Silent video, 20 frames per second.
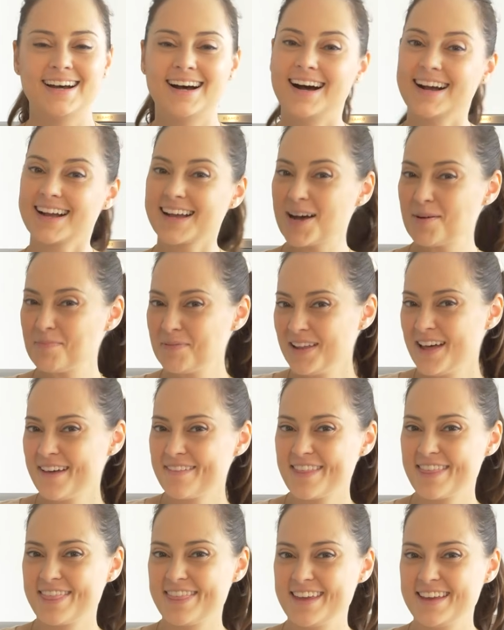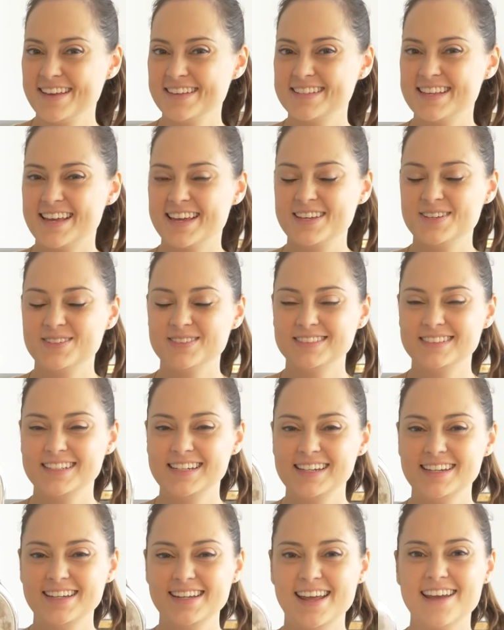A couple other things that you'll
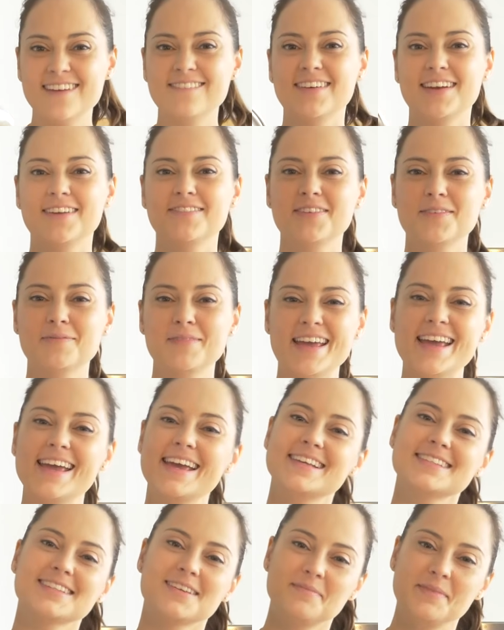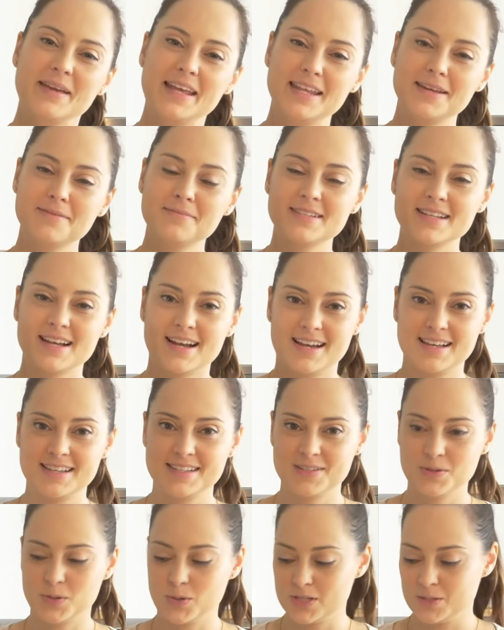need, and one of them is a medium-sized
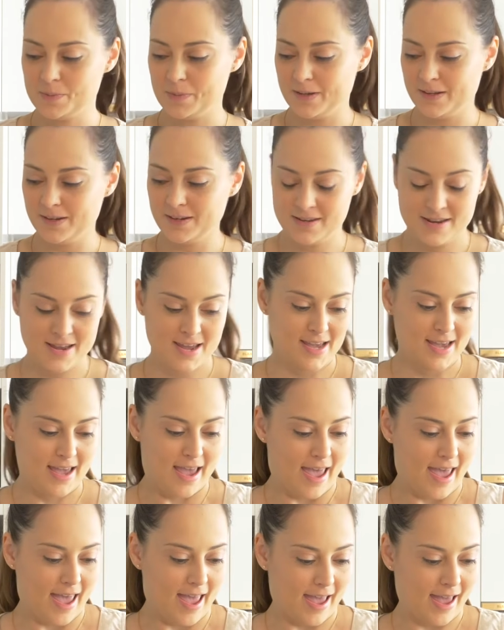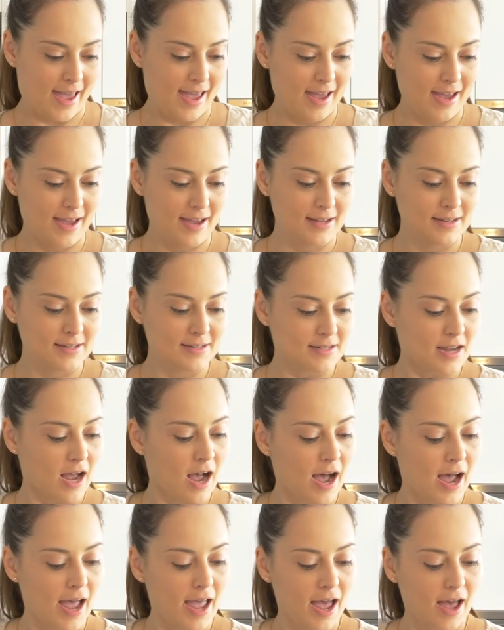saucepan, and
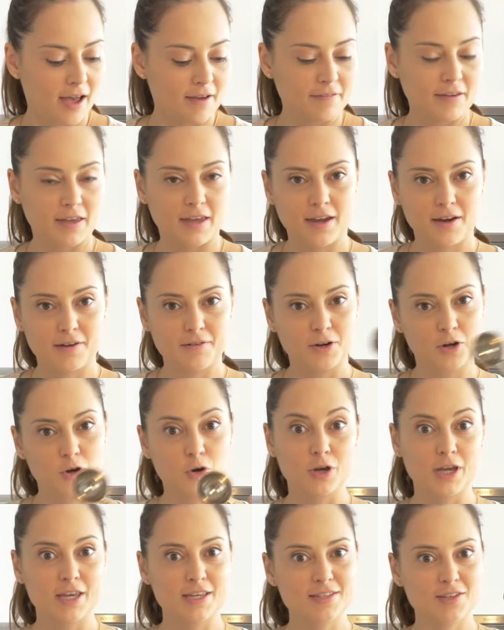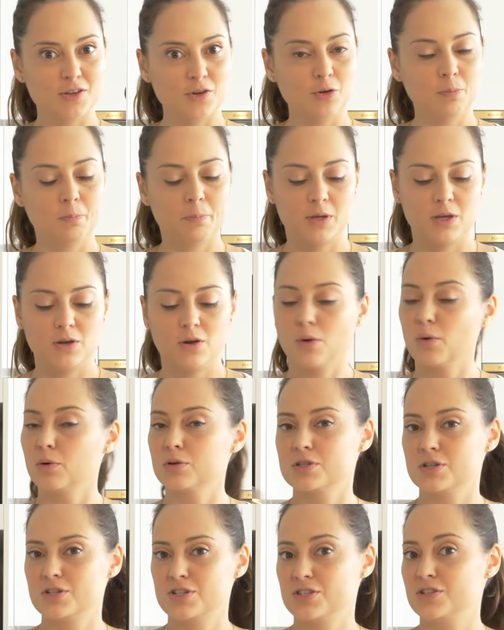I have here a cookie scoop, but you could
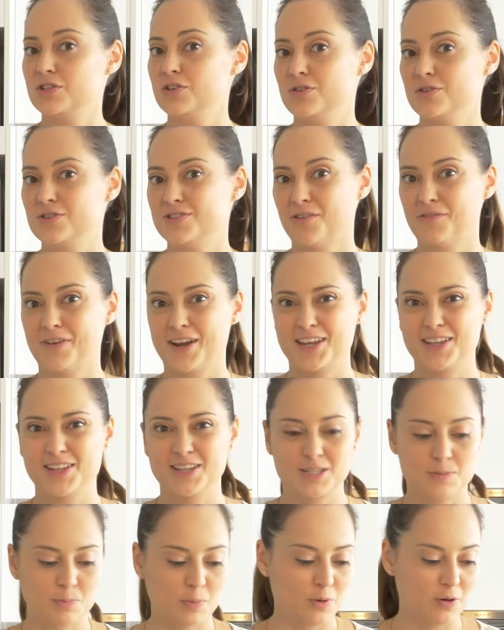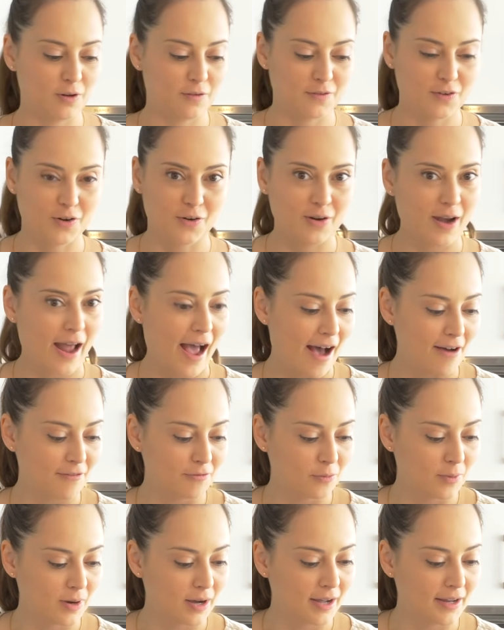also just use a regular spoon if you don't have
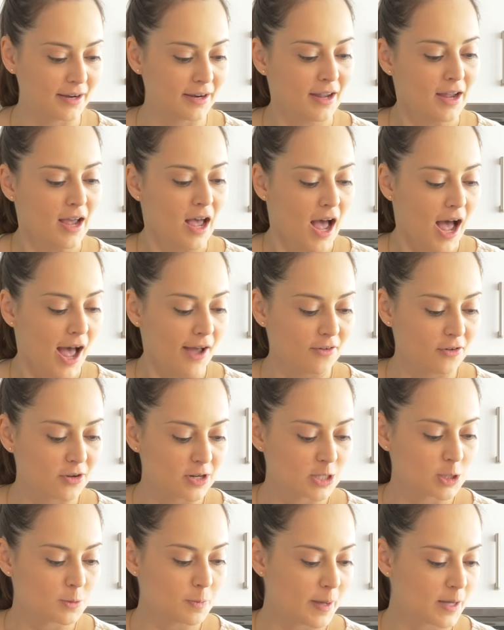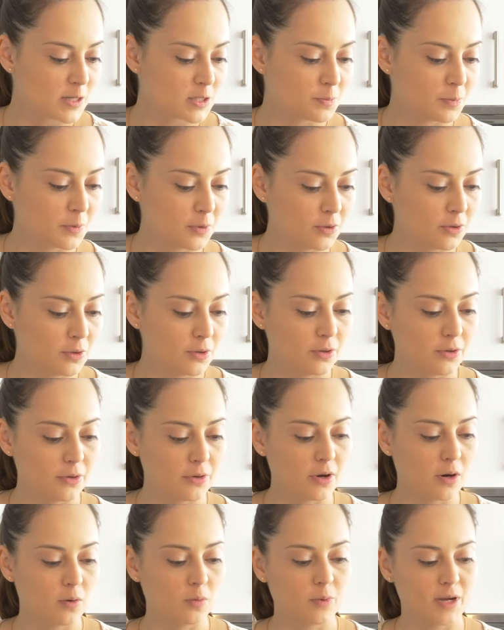one. I've got a spare spoon,
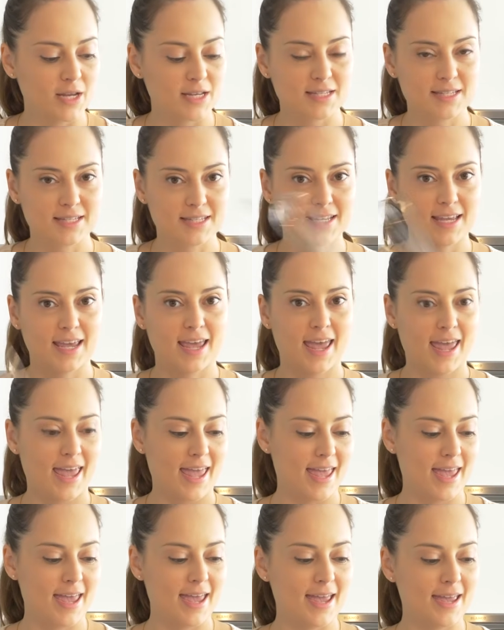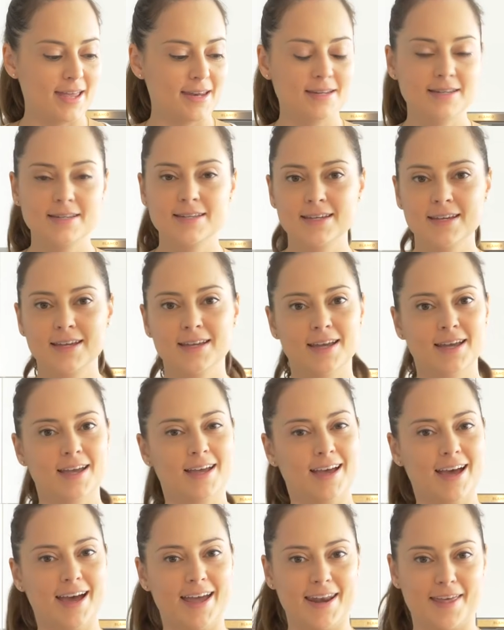a whisk, and
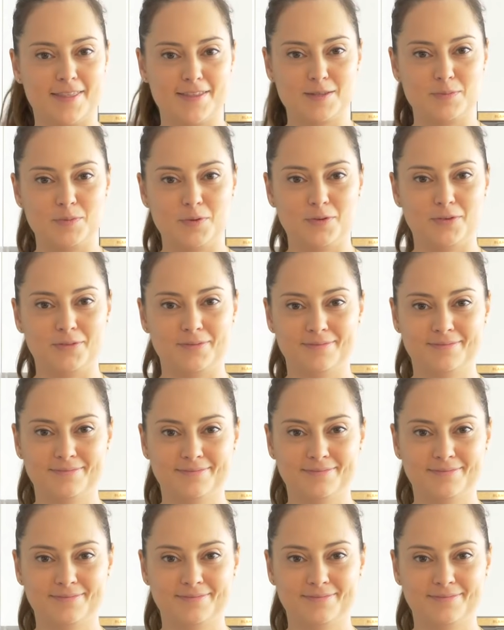another spoon.